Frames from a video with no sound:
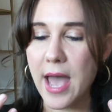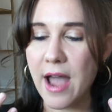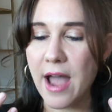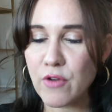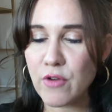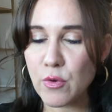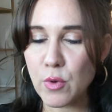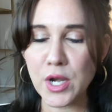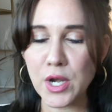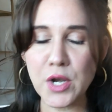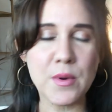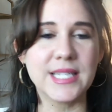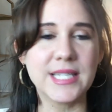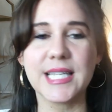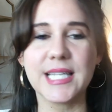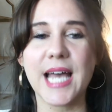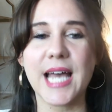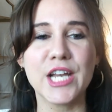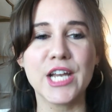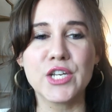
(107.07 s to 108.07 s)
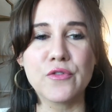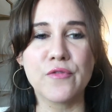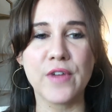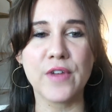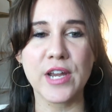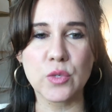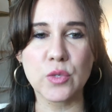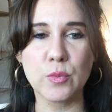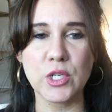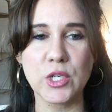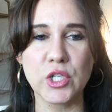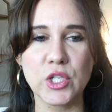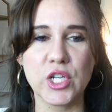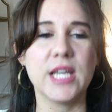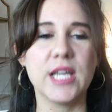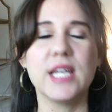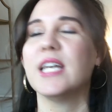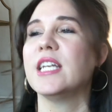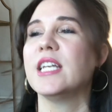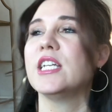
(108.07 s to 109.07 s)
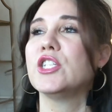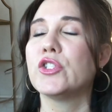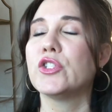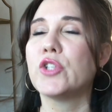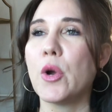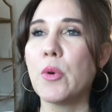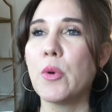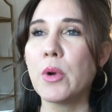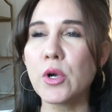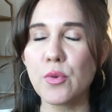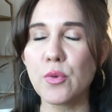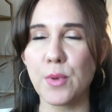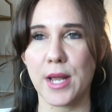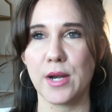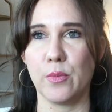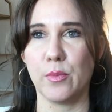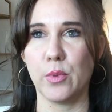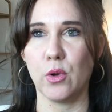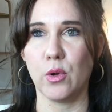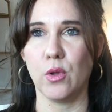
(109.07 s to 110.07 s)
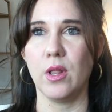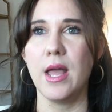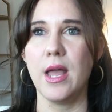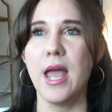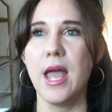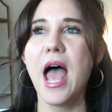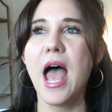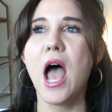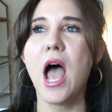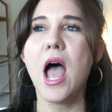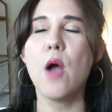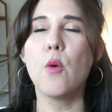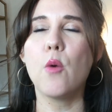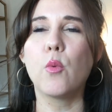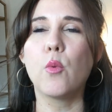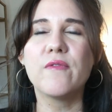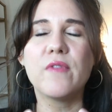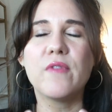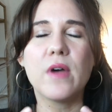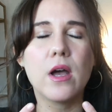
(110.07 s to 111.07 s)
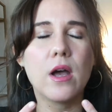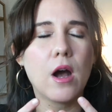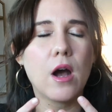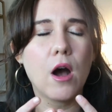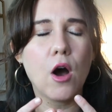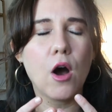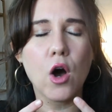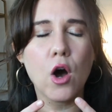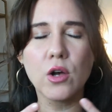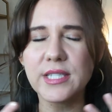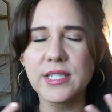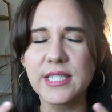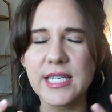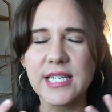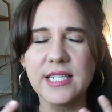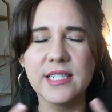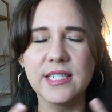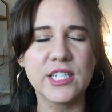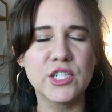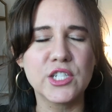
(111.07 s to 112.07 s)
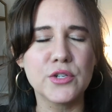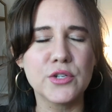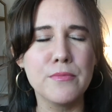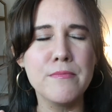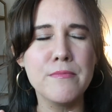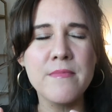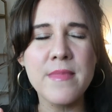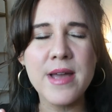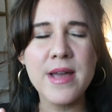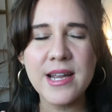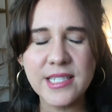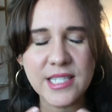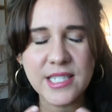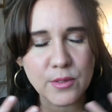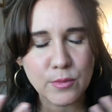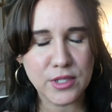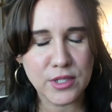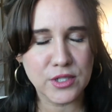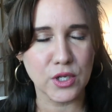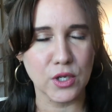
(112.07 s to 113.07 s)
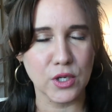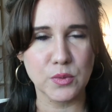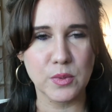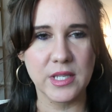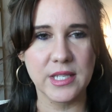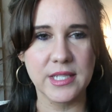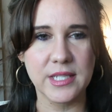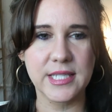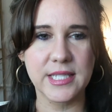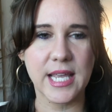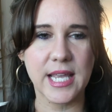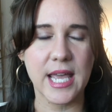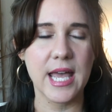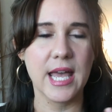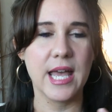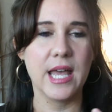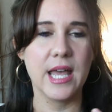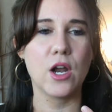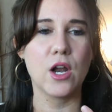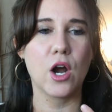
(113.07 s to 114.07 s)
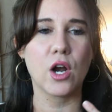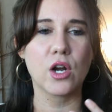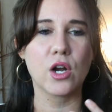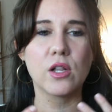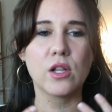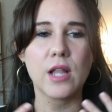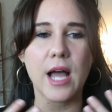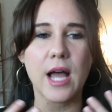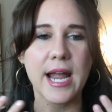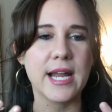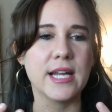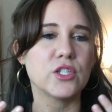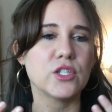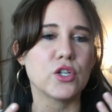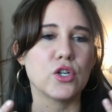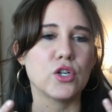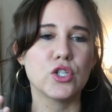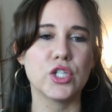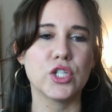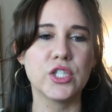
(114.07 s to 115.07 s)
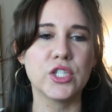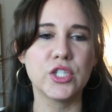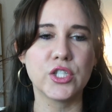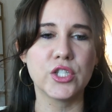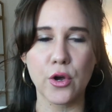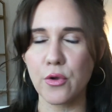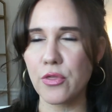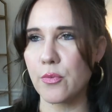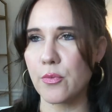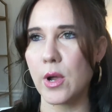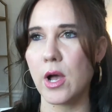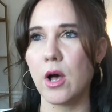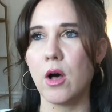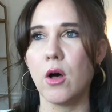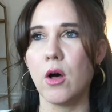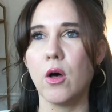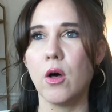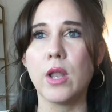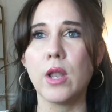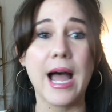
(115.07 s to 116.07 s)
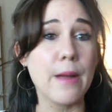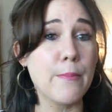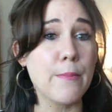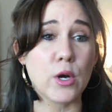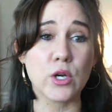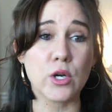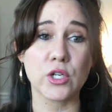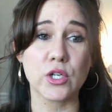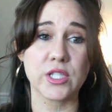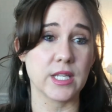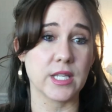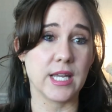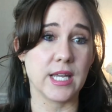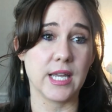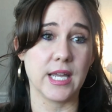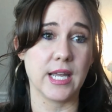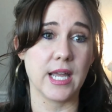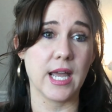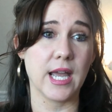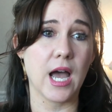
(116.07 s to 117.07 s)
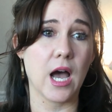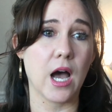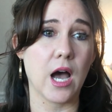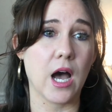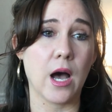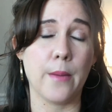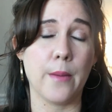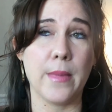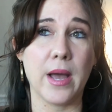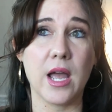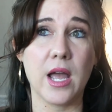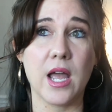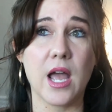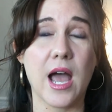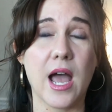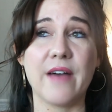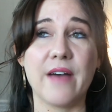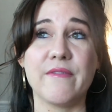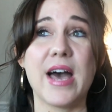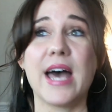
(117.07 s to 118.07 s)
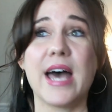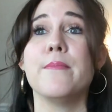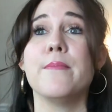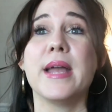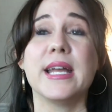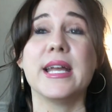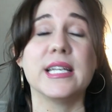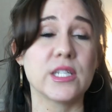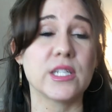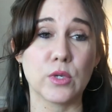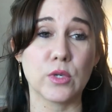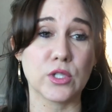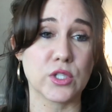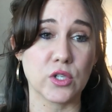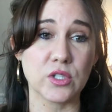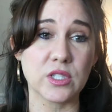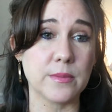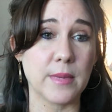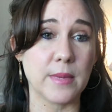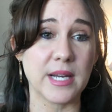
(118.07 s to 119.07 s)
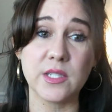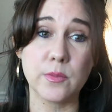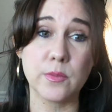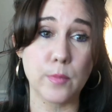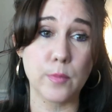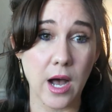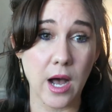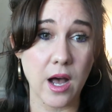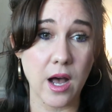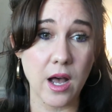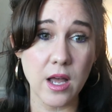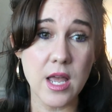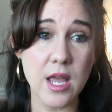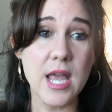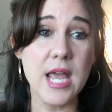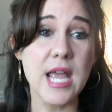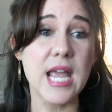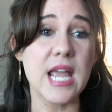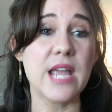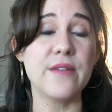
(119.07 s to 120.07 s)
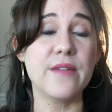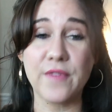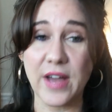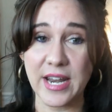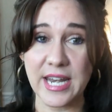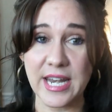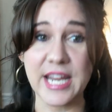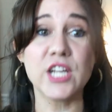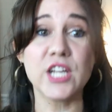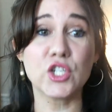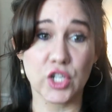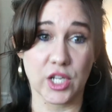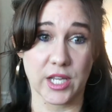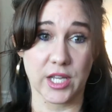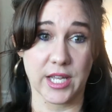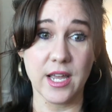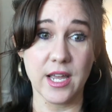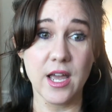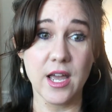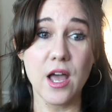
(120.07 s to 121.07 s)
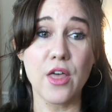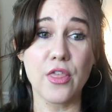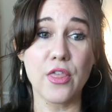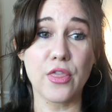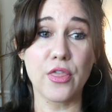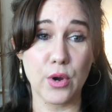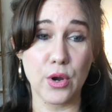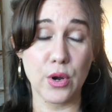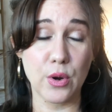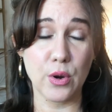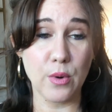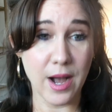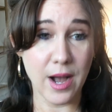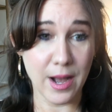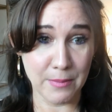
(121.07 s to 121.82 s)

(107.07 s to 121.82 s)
everyone who has the HydraFacial machine, it is so incredible. We've all seen such amazing results with the skin. Our clients are just so thrilled. I personally have had amazing results in my spa, even financially, through